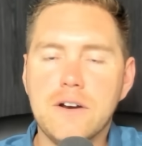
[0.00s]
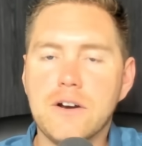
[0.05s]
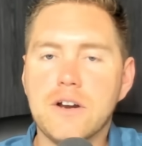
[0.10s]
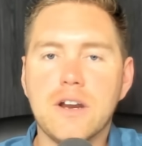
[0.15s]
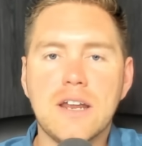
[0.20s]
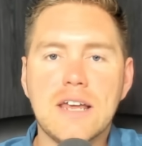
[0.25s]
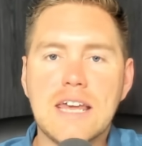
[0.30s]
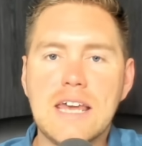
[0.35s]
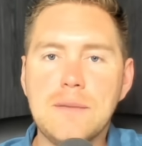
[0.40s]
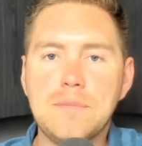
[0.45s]

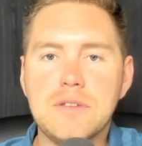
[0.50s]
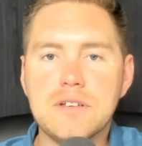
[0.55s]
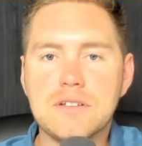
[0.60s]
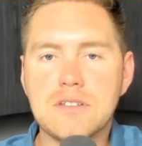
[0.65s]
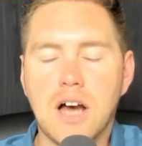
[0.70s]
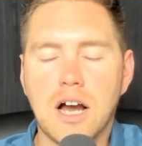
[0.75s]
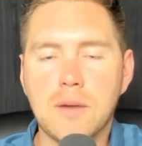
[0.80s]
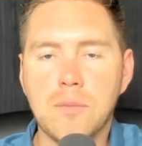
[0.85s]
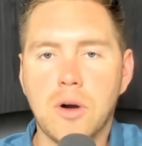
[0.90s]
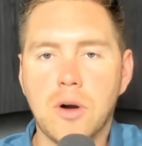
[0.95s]
going to keep the
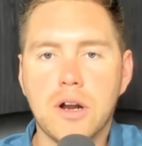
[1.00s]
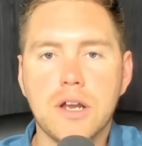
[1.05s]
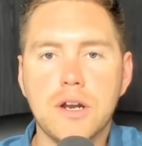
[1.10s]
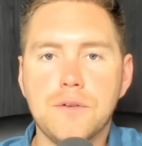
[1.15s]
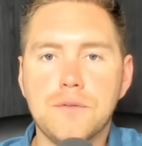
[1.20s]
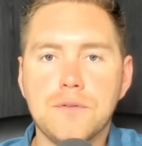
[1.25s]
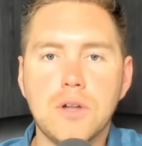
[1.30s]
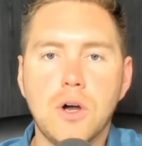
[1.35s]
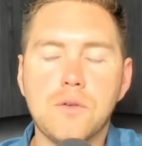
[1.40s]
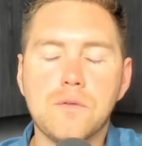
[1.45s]
stock market
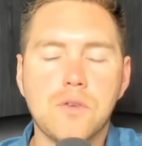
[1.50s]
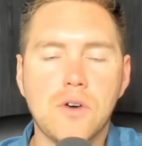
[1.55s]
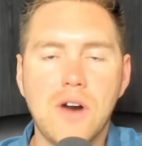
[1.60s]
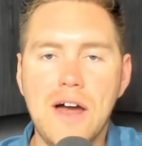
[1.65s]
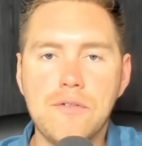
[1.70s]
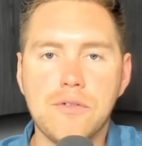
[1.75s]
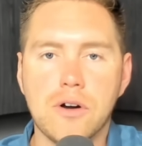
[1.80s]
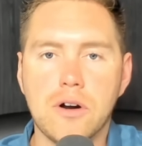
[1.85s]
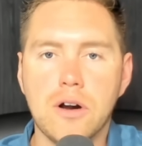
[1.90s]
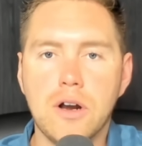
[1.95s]
afloat
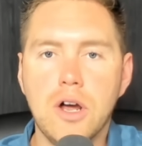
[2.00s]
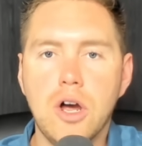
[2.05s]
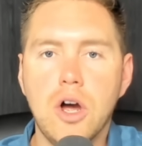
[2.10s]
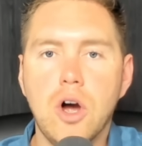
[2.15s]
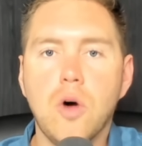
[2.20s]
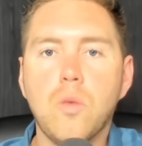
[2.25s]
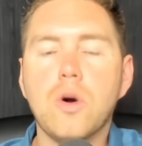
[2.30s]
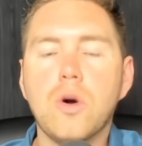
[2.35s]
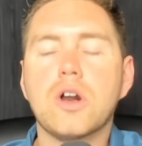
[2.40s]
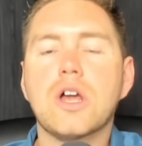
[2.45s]
forever.
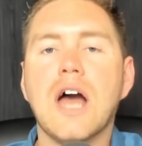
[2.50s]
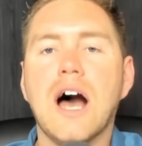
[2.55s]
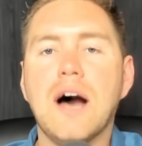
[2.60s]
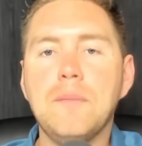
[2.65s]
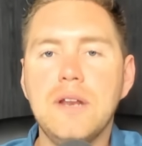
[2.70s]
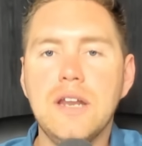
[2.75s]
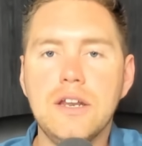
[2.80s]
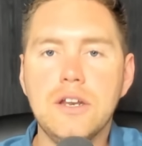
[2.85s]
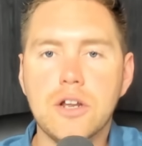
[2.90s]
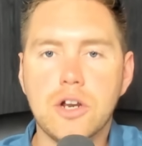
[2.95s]
We're
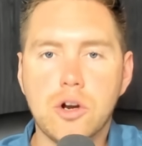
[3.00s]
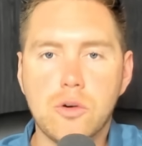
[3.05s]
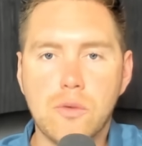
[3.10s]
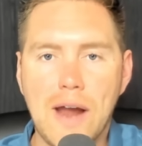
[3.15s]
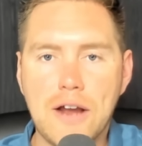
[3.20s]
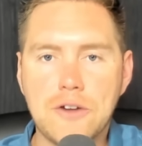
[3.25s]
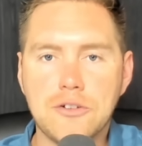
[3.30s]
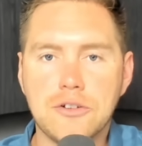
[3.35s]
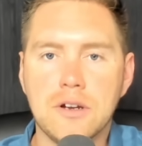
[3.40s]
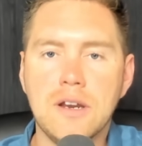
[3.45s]
coming into
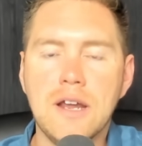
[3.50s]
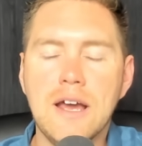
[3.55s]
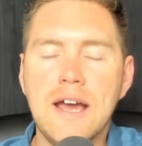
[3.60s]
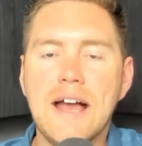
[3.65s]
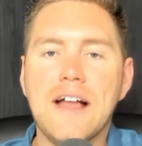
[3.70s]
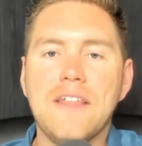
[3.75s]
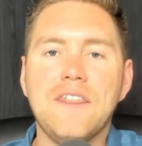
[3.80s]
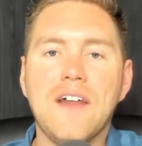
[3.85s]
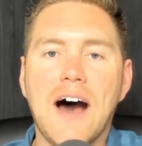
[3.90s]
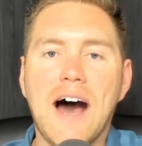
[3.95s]
correction.
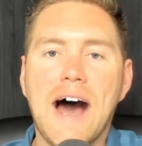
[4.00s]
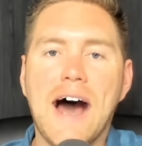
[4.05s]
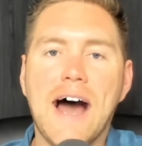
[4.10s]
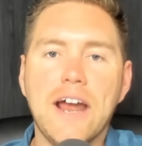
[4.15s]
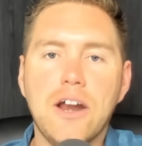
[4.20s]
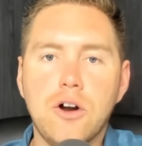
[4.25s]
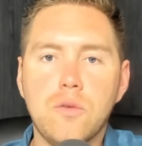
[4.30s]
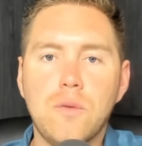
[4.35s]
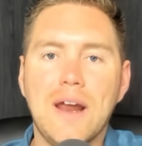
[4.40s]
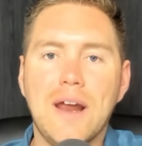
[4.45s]
The
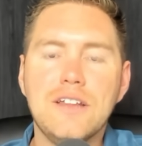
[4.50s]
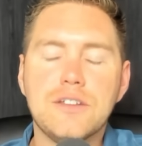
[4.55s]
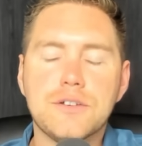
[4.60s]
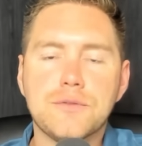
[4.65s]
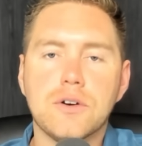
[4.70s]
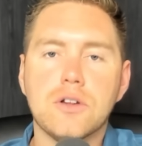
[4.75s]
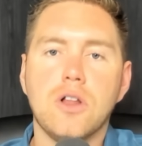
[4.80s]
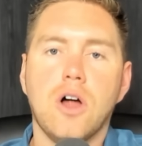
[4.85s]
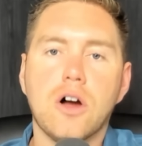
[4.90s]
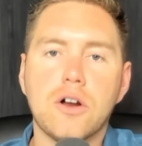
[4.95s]
higher rates
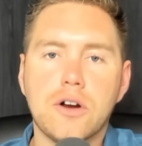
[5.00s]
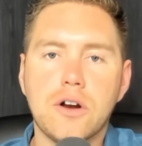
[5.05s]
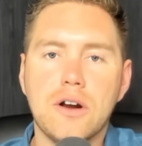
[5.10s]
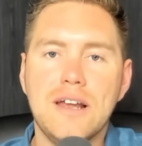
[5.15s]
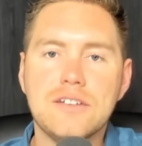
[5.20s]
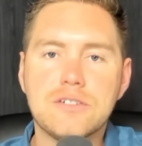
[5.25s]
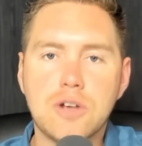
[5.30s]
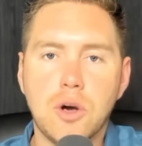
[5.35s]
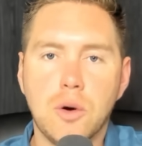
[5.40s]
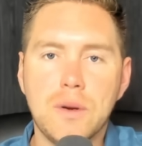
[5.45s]
for longer
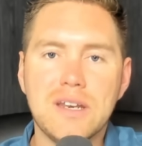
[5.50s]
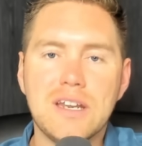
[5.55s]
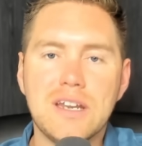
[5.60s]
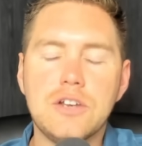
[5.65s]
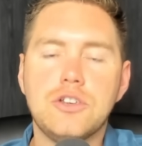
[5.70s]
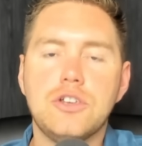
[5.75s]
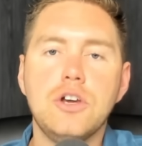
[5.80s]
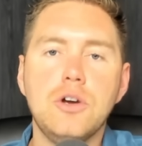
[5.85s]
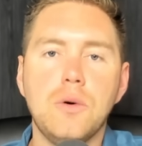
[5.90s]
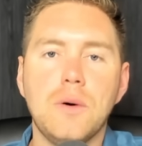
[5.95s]
is going to
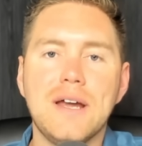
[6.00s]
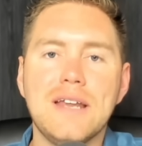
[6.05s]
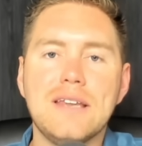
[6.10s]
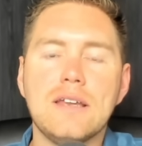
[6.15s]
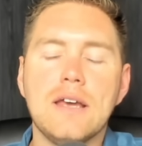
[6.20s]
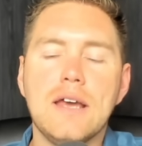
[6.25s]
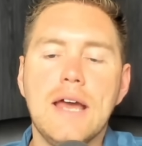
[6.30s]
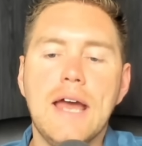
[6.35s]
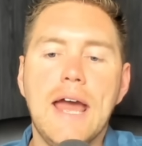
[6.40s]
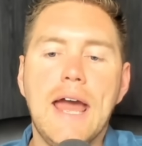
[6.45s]
do
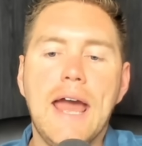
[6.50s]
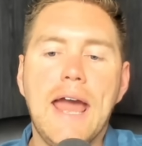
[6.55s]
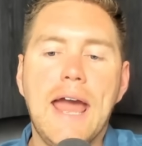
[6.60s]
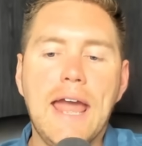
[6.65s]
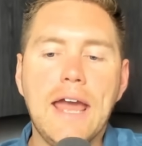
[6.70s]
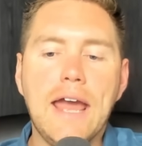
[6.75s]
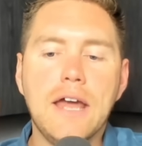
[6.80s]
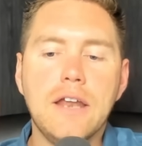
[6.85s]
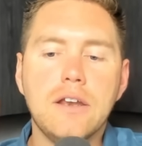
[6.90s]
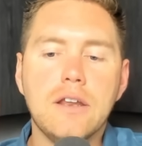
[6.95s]
it.
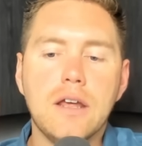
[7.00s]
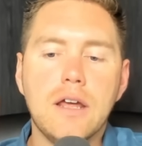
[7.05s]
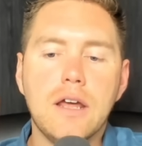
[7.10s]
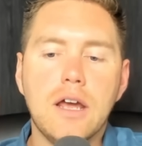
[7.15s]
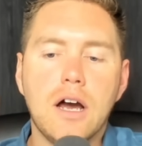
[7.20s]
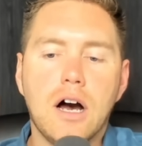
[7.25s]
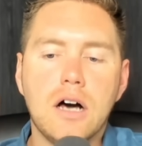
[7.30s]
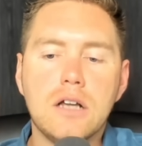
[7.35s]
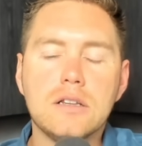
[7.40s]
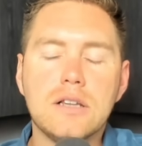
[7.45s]
And
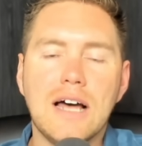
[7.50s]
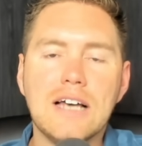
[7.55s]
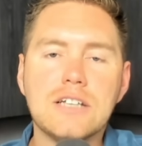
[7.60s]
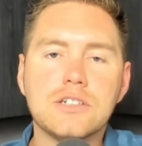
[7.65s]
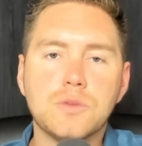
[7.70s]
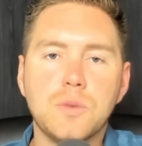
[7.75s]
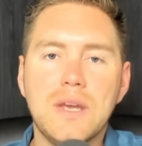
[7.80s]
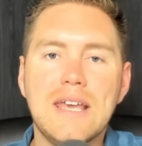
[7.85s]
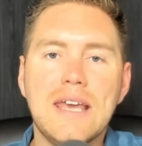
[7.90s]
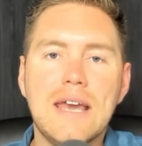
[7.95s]

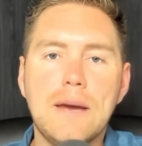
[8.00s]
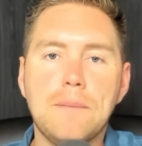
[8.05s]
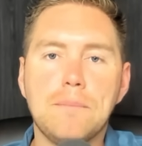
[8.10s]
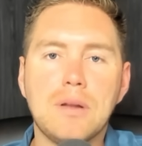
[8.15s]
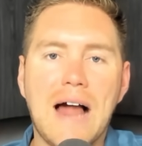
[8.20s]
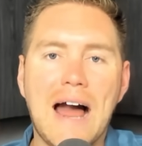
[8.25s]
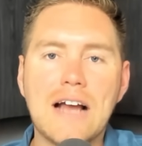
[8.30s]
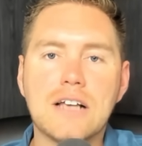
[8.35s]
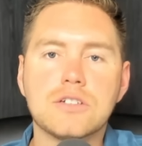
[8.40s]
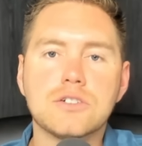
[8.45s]
unless we get
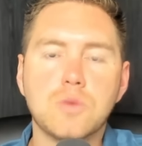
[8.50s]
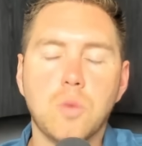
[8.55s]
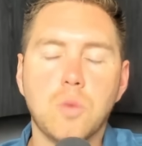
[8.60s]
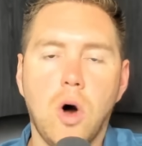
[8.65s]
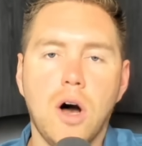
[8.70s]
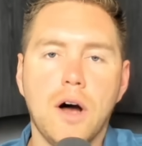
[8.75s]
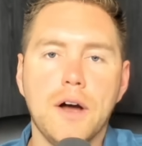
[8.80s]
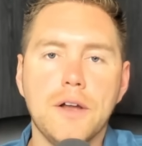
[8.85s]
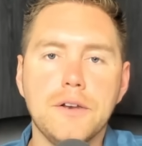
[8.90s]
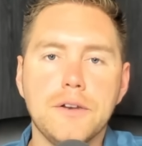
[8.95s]
black
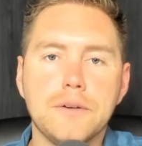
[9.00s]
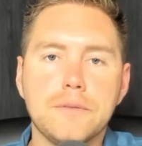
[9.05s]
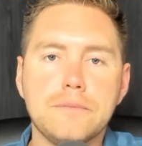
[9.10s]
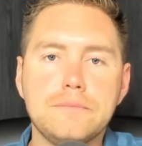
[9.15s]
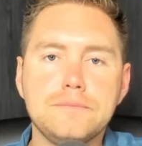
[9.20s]
swanned,